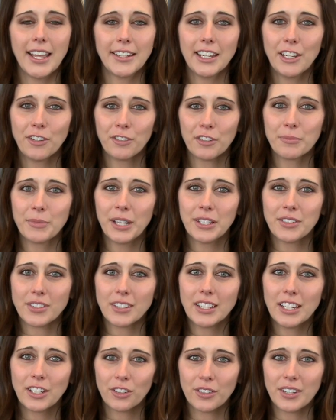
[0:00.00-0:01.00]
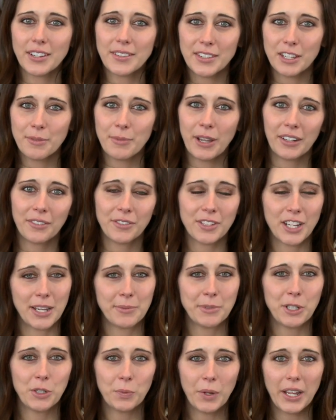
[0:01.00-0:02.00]
and incrementally increase the amount of
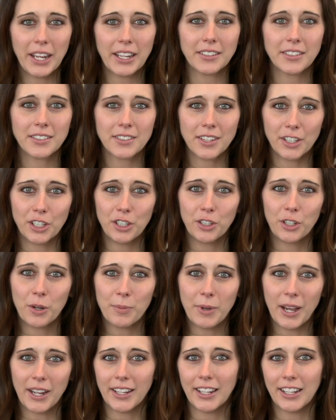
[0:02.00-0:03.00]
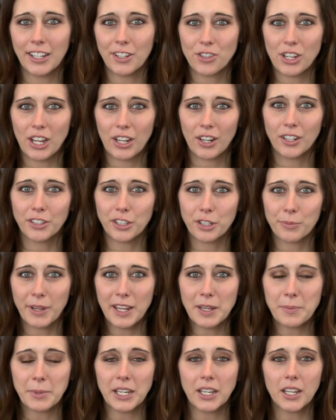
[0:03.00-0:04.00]
time you wait until you go back in and check on your
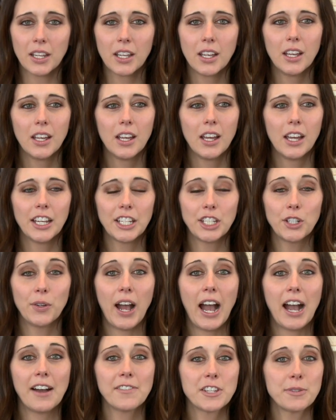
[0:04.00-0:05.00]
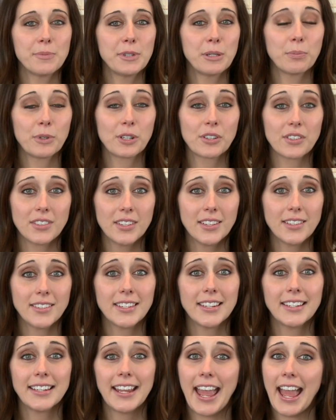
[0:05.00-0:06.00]
baby. You have to be
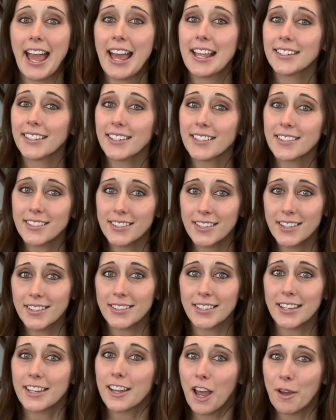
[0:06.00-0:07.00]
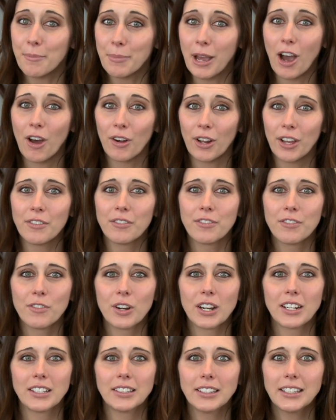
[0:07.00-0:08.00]
persistent and consistent about it
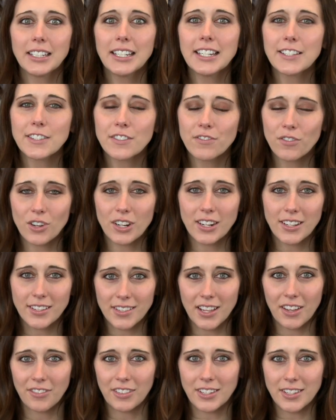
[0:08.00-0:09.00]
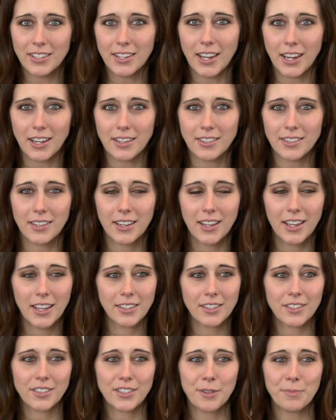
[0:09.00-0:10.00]
for at least four to seven days.
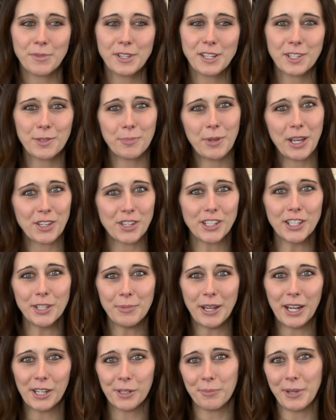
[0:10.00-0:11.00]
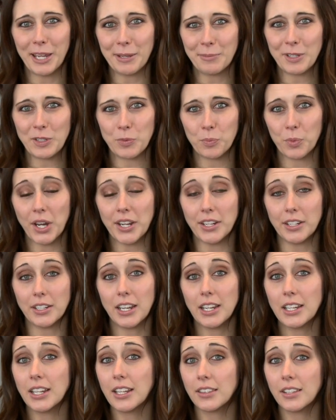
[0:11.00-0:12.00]
There's something special about a baby's brain,
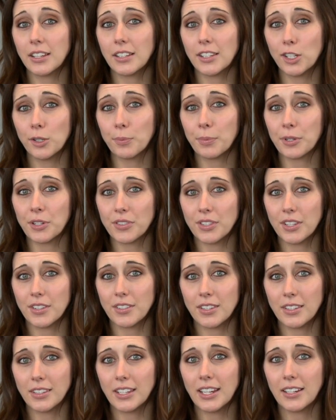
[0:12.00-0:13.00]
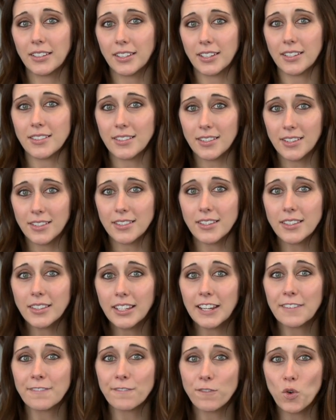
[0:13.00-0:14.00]
and anything that you persistently and
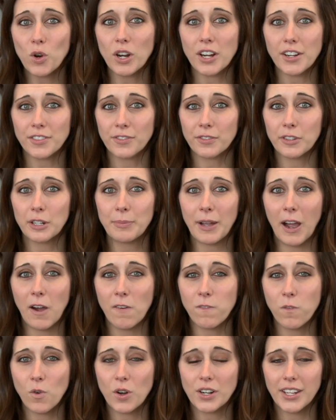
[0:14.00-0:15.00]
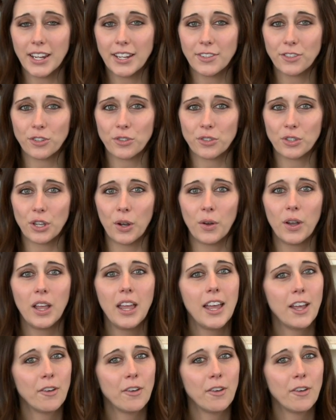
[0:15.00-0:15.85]
consistently enforce for about four days or so